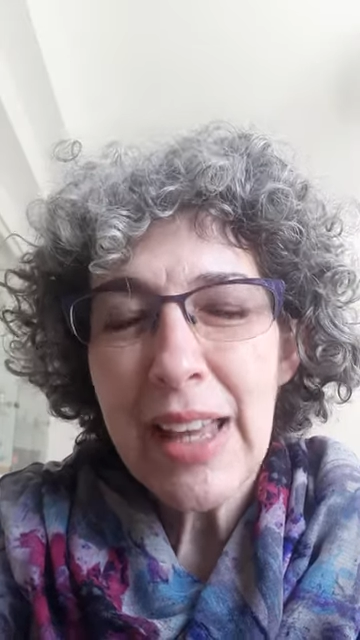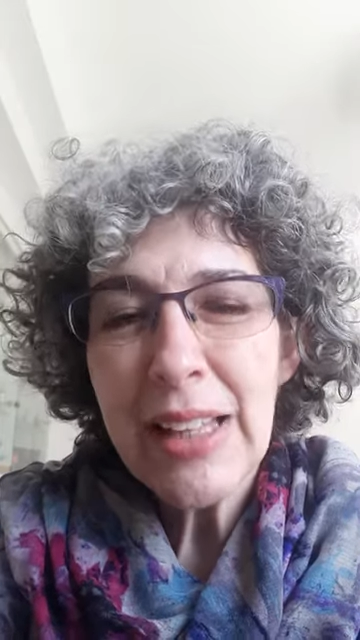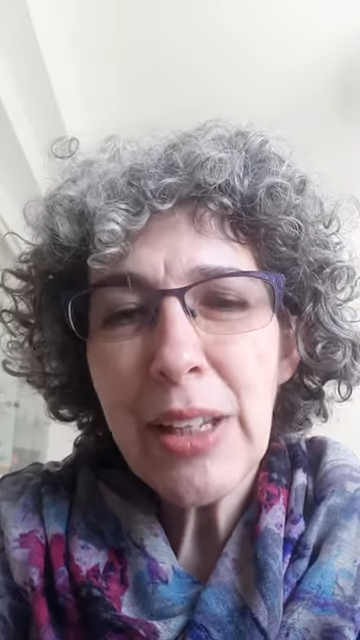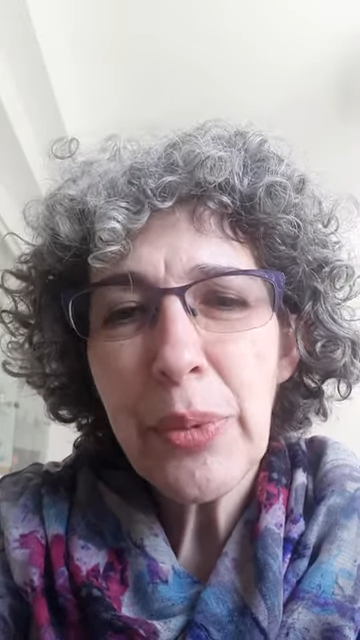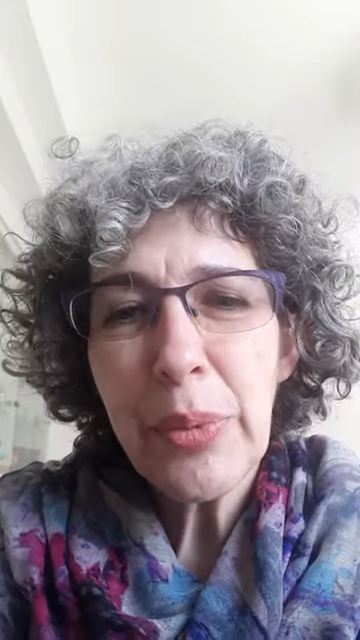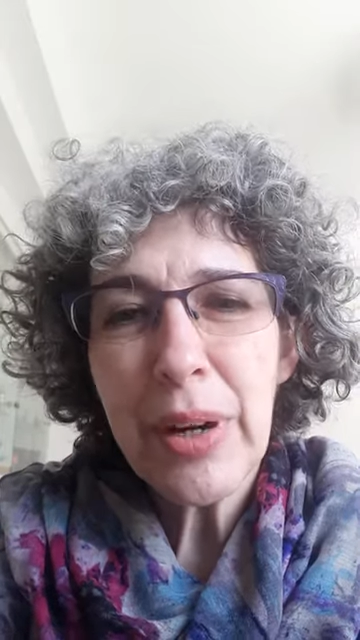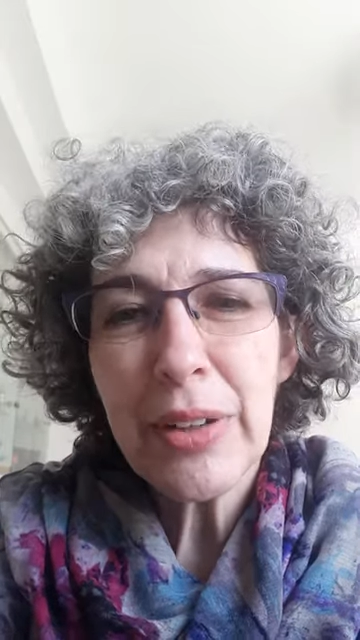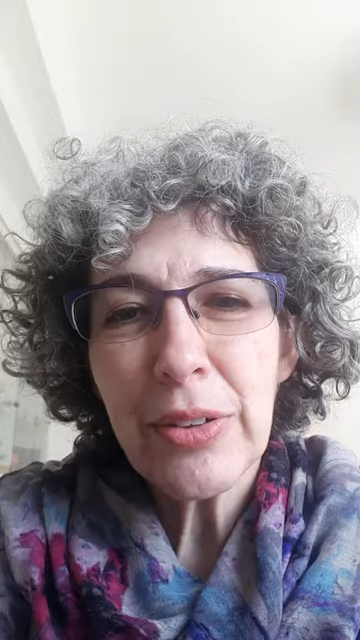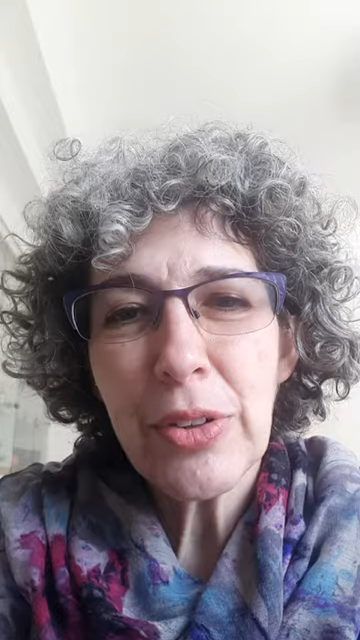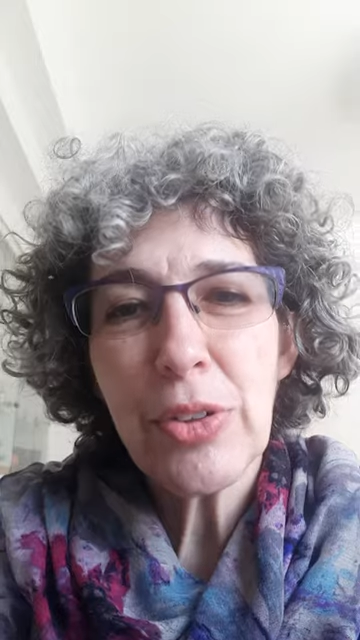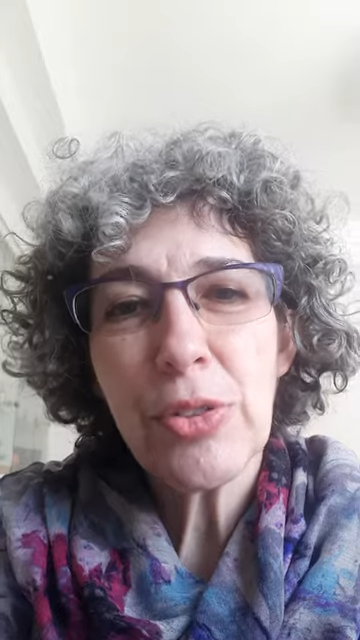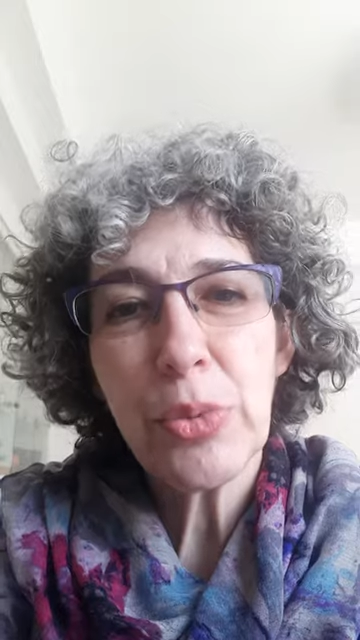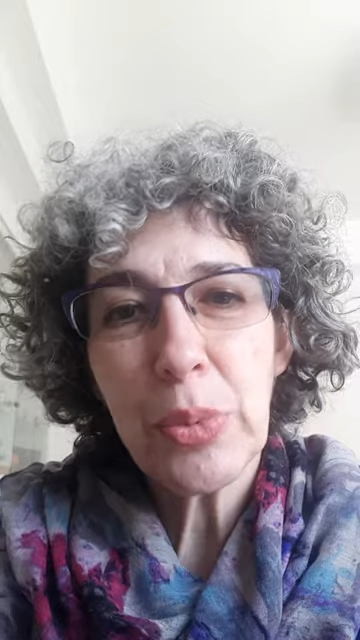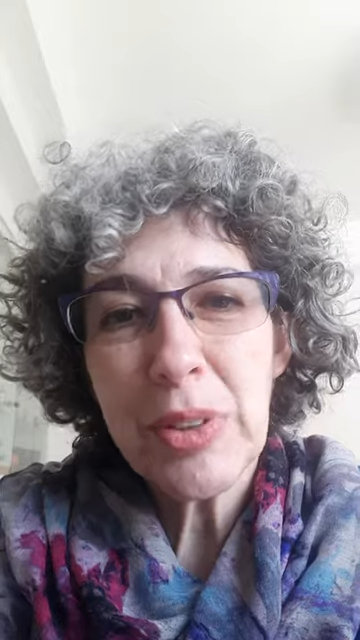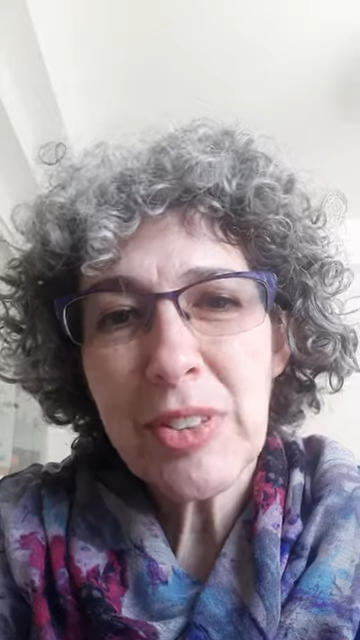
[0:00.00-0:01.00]
anyone
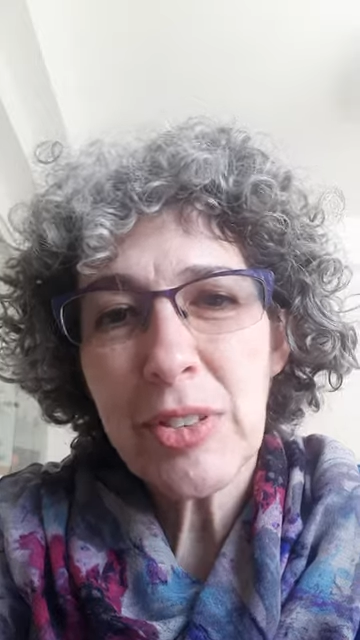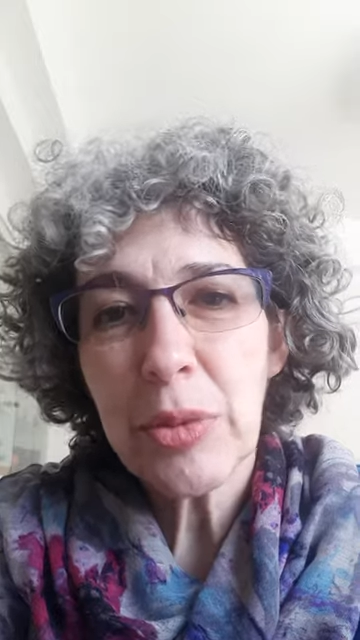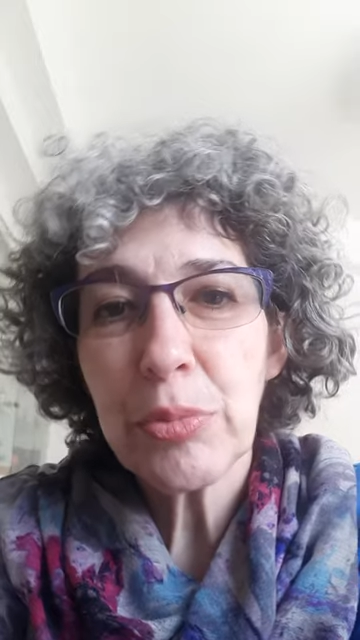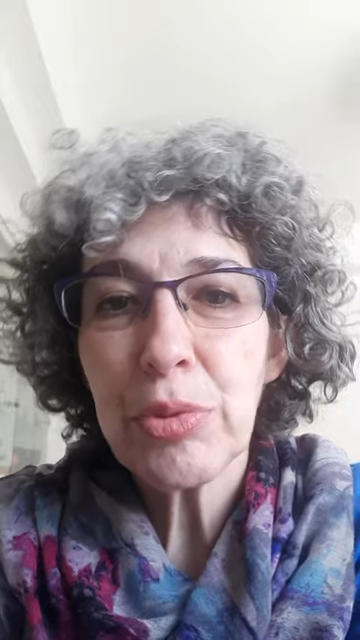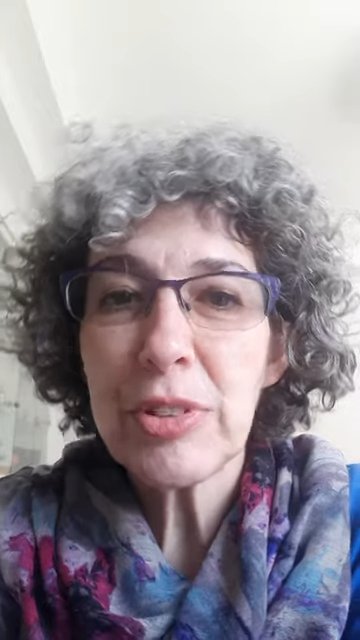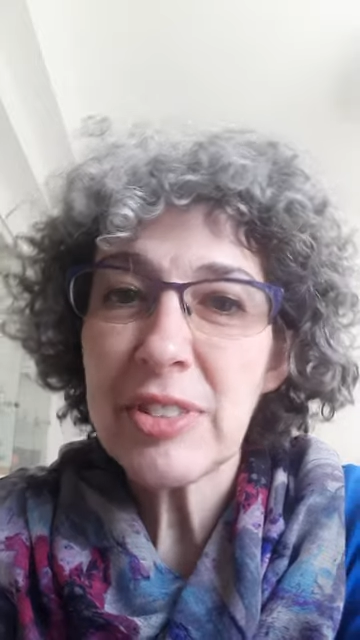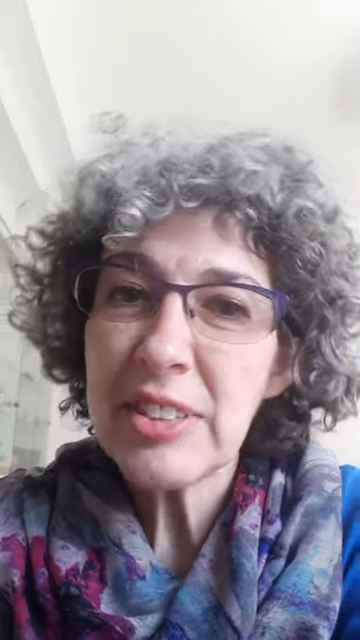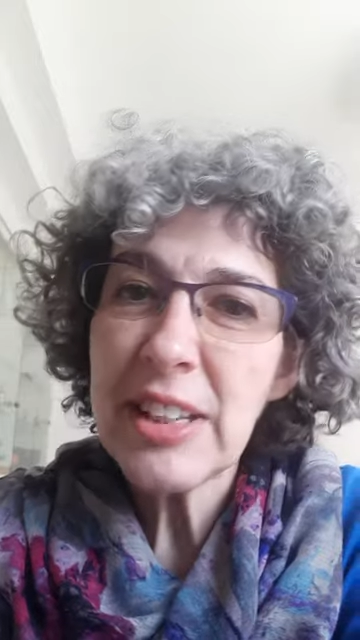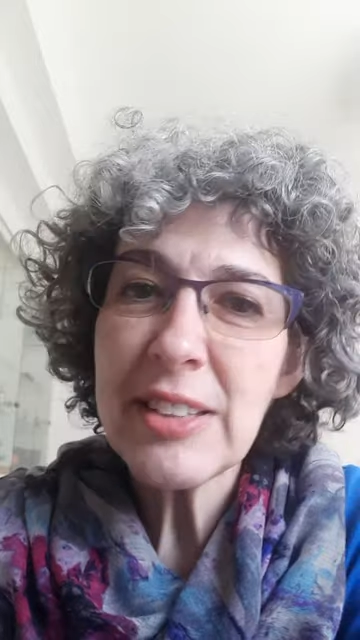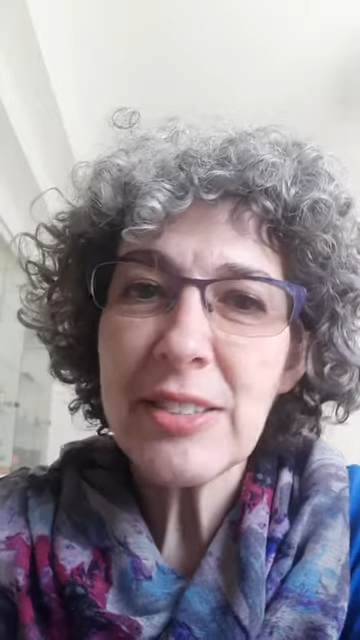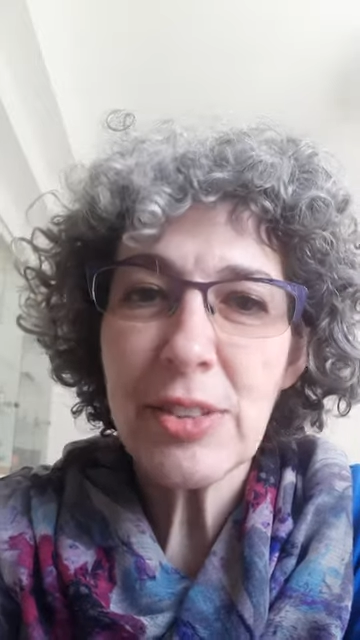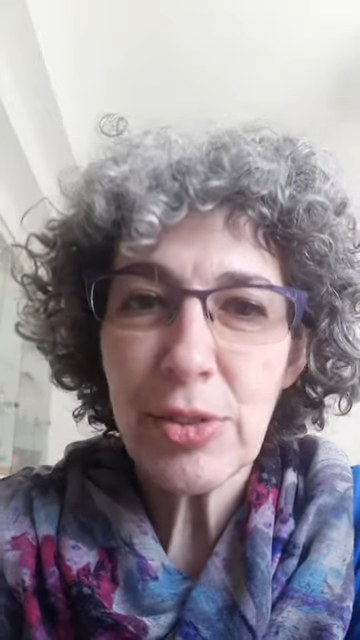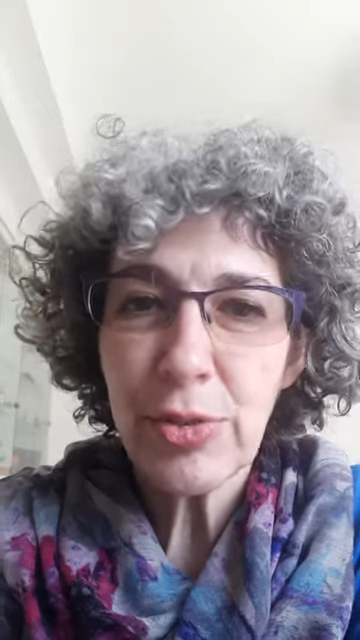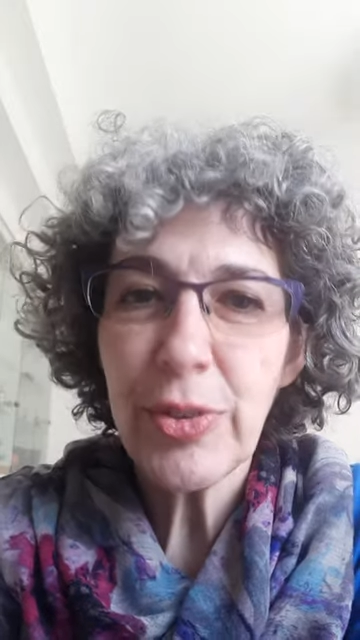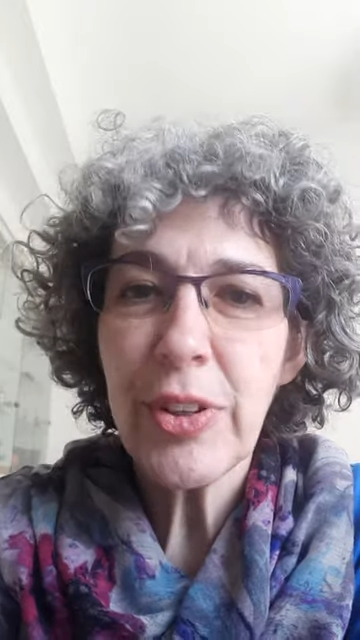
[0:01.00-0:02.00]
whose wisdom precedes
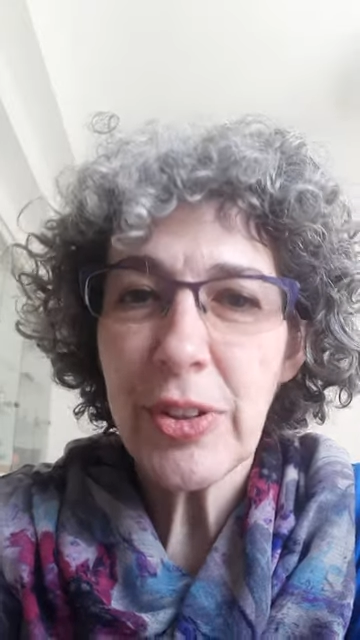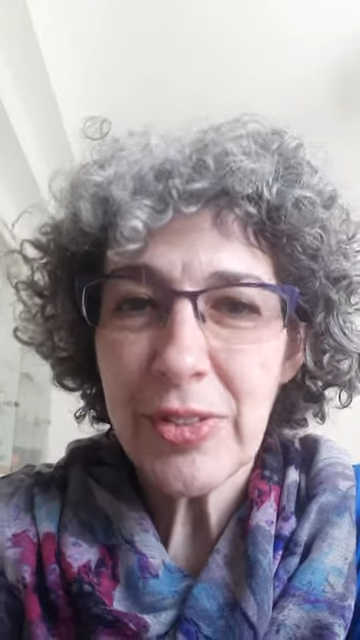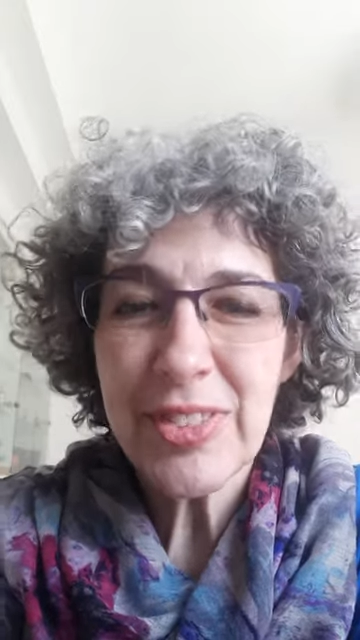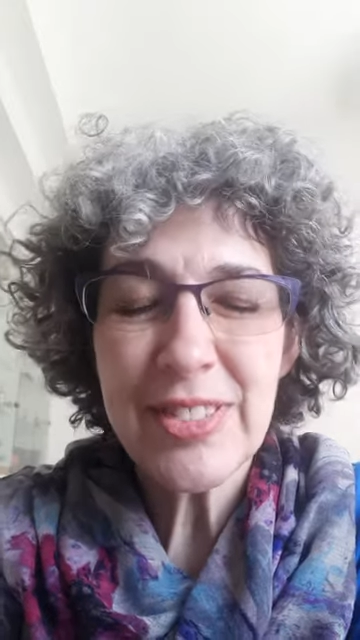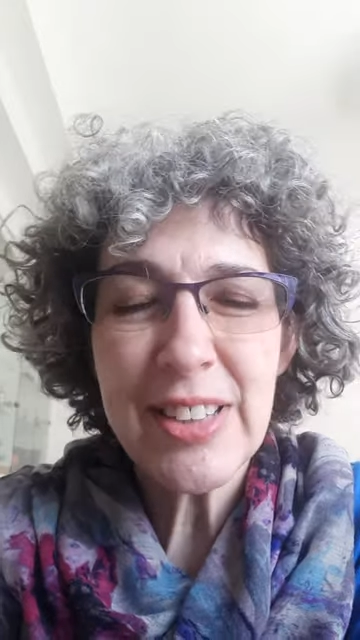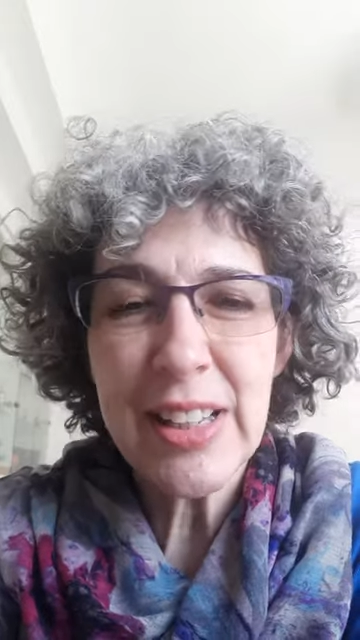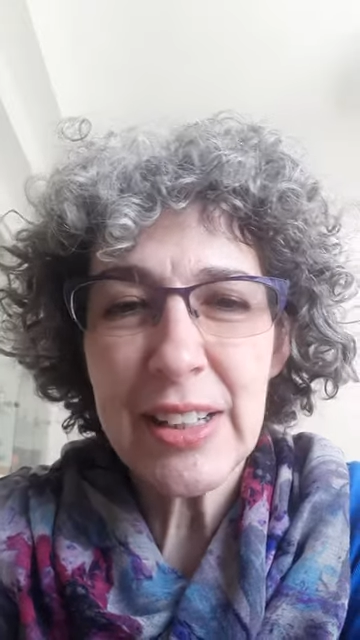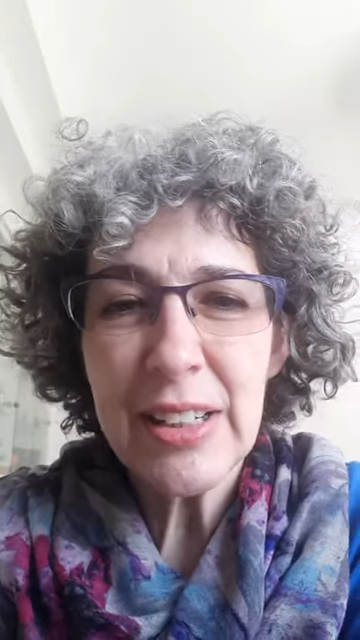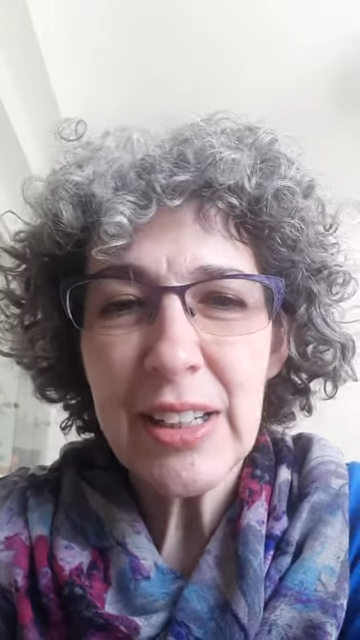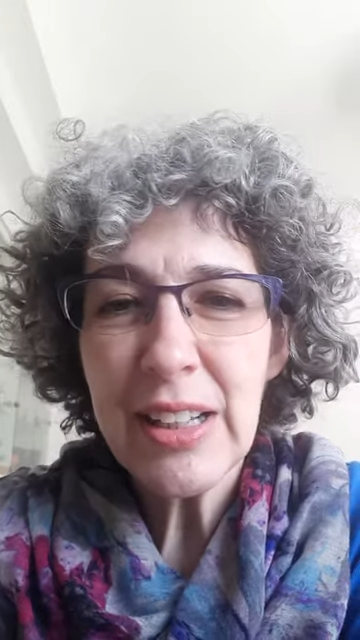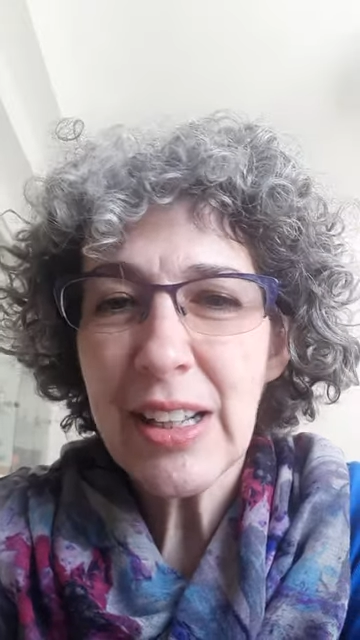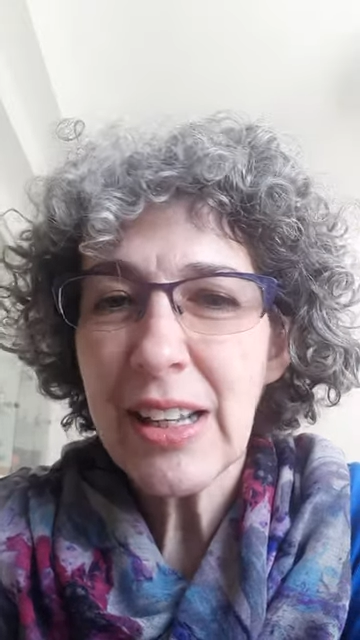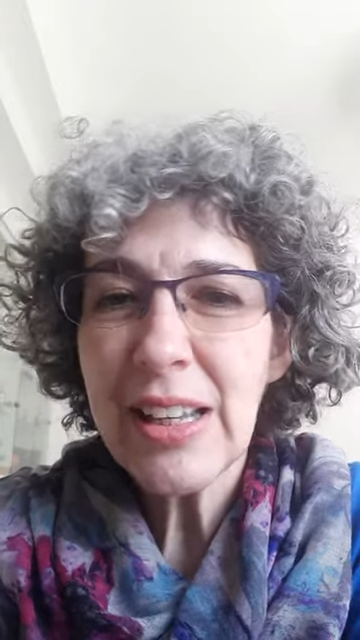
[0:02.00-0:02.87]
his fear of sin,